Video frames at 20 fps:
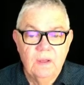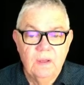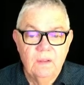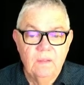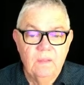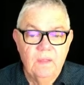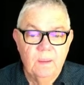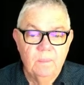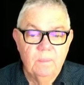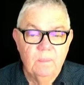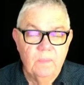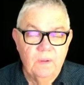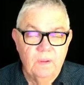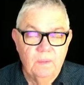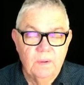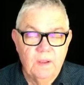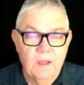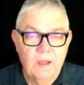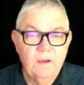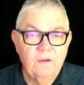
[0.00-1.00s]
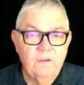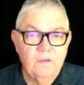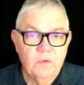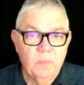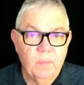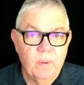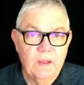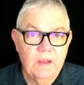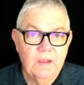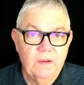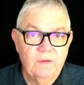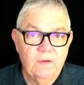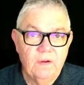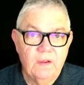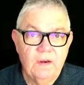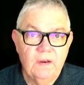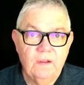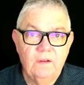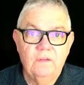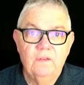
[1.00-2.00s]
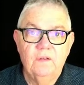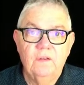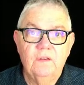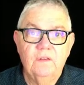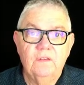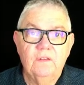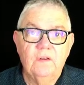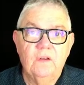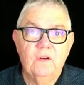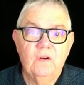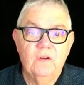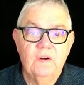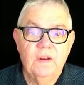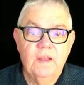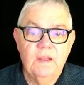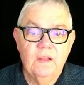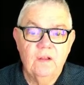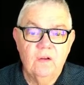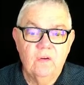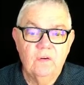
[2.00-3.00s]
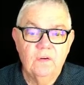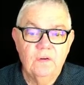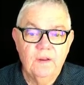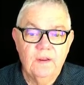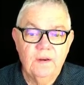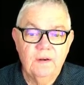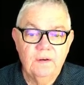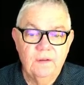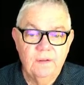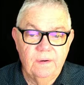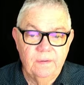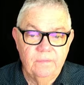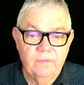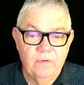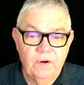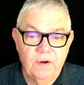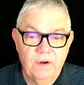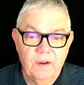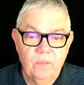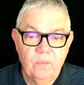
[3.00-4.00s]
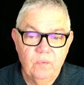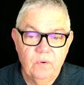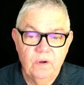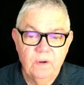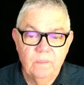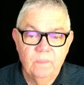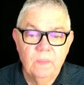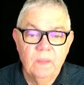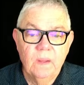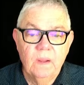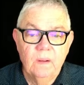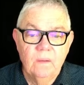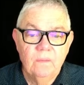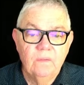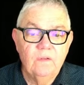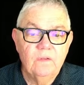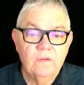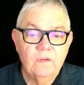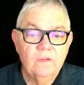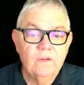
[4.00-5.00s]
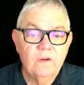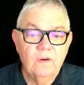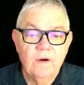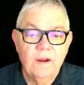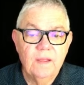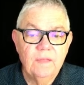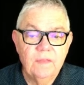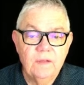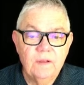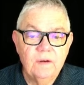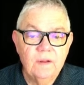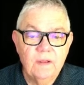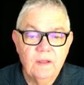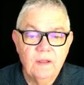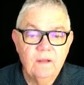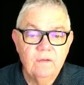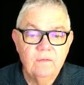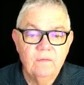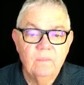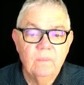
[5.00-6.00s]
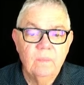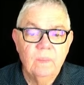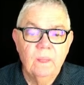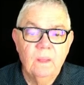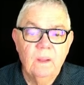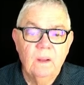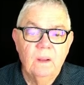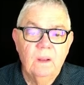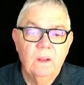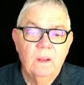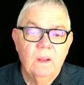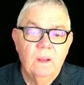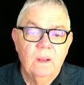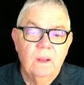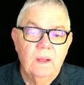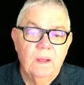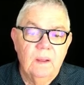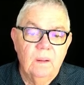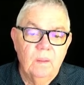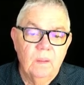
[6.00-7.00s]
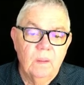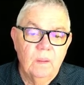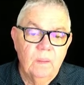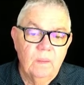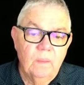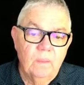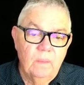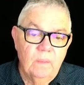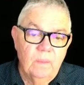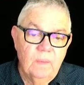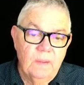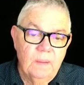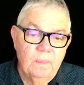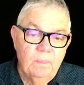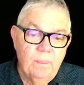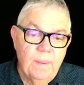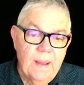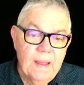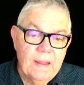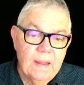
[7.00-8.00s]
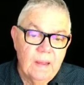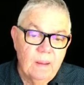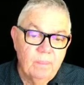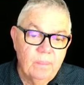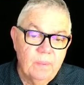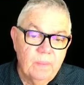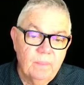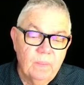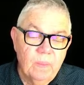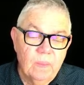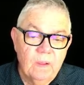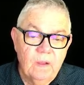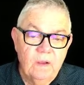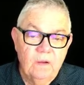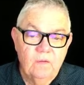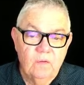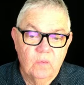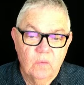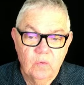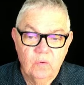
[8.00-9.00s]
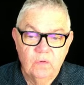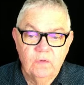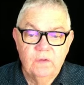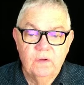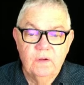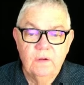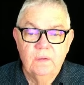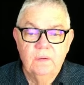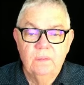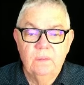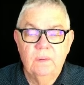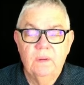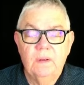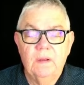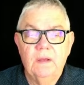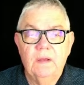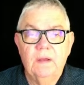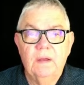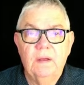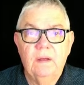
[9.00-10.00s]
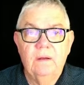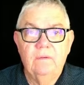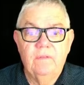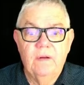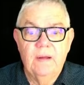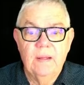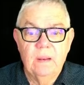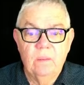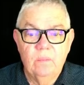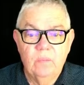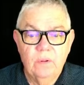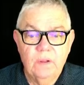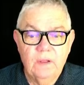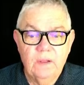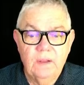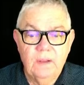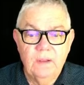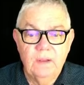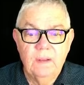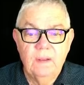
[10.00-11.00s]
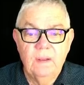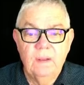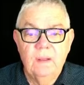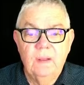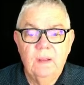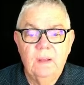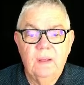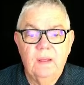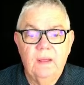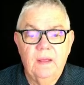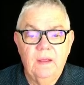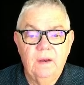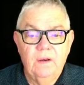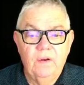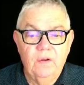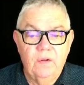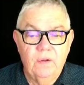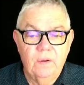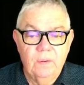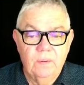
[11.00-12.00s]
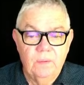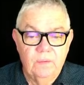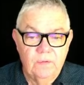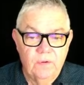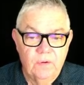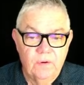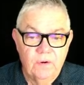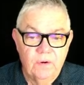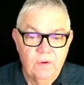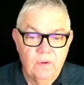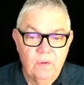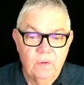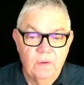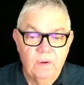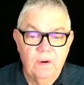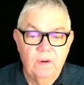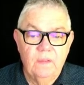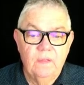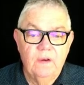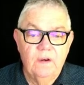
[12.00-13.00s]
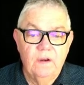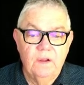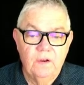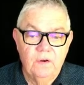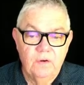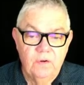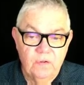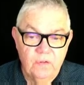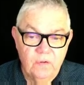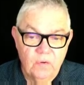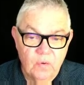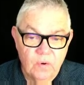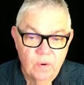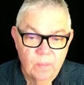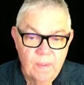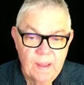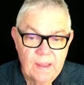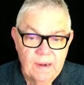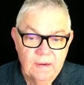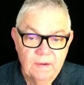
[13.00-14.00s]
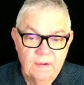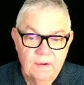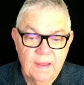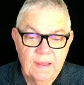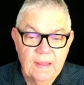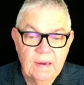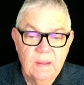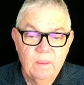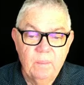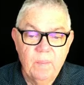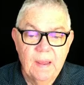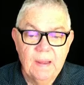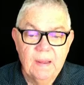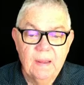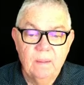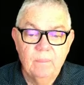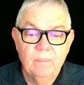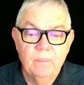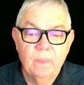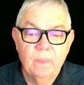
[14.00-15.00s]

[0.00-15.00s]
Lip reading: That cached page can exist on a content delivery network. This is a great thing to have. The backup is also available here, and you can turn it on, then you can do the automatic daily backup,